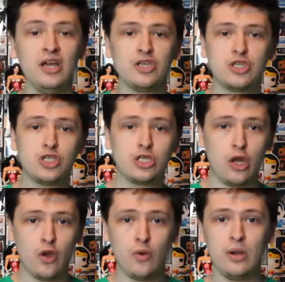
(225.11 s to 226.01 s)

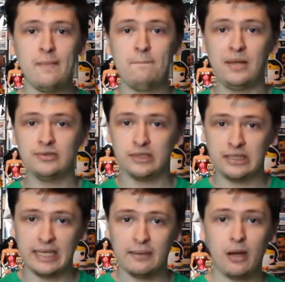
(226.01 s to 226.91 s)
slowly
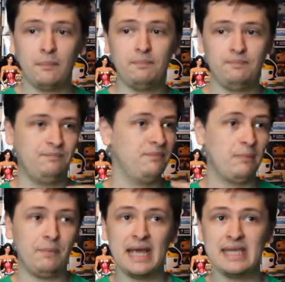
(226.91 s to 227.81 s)
building up the
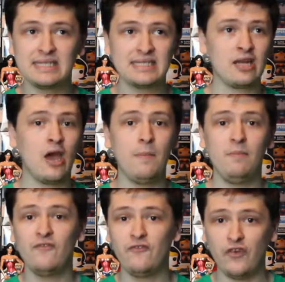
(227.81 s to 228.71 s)
pace type
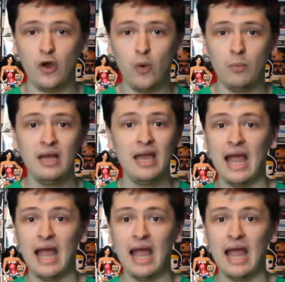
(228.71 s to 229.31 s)
of film,